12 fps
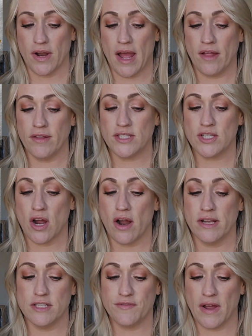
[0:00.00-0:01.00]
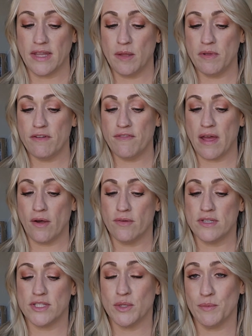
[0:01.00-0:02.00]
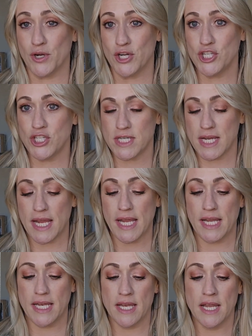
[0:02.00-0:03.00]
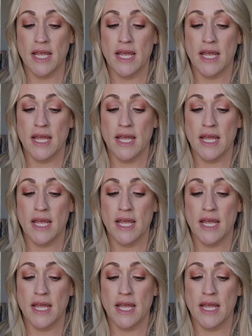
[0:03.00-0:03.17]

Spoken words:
Allie's car has finally been found submerged in